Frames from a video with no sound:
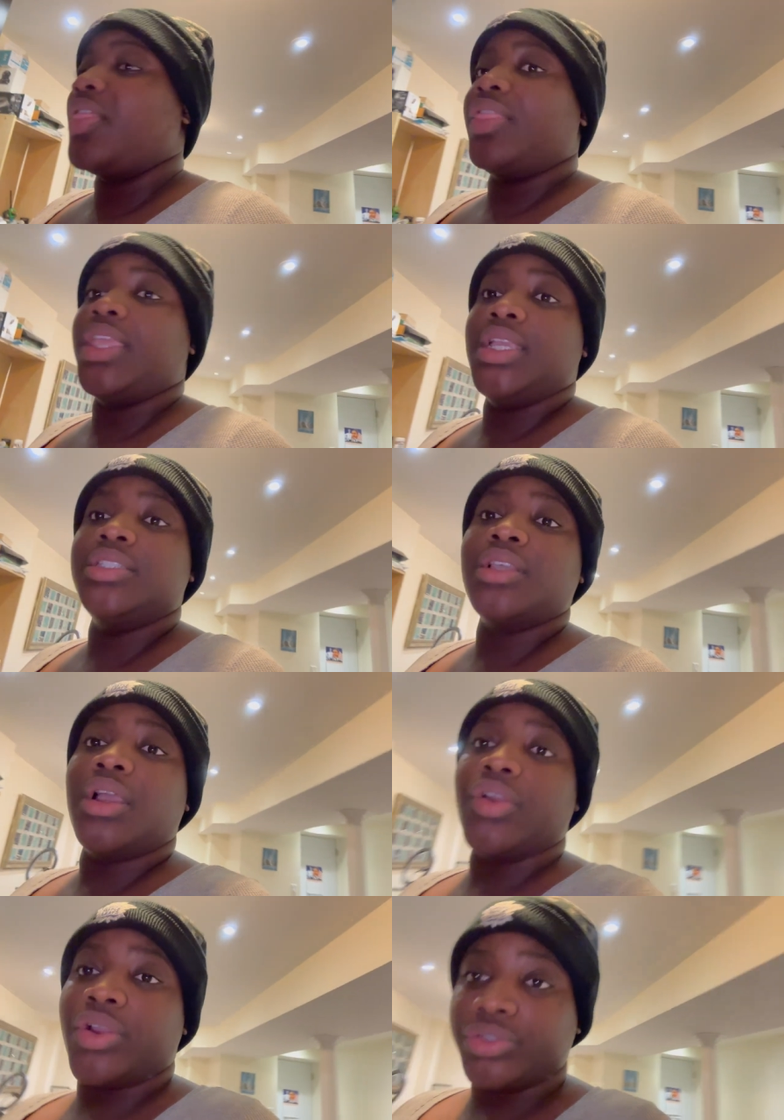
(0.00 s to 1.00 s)
these
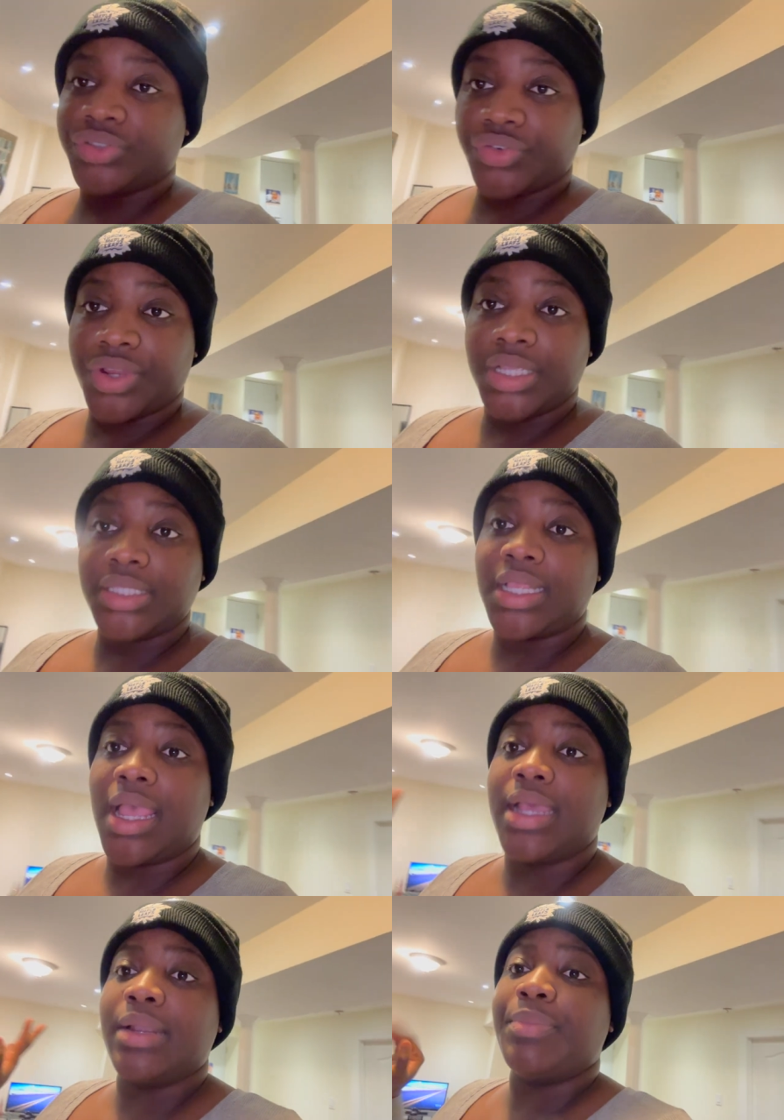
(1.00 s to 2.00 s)
groceries
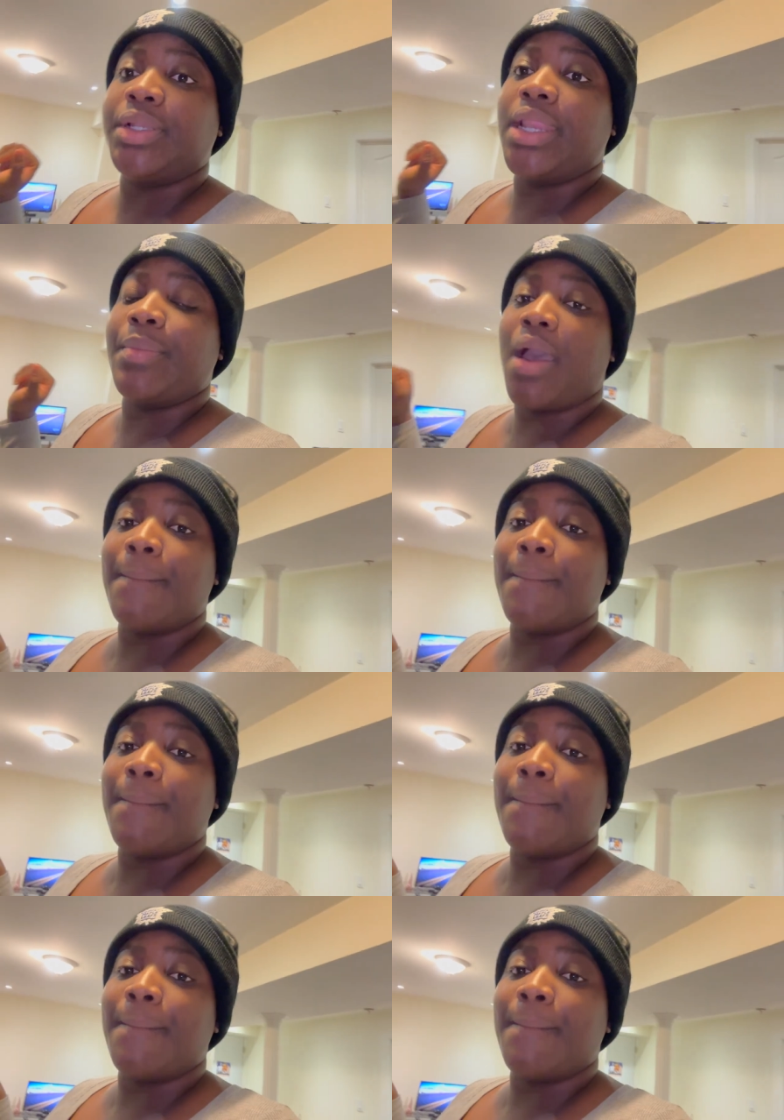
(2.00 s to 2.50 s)
and put them up,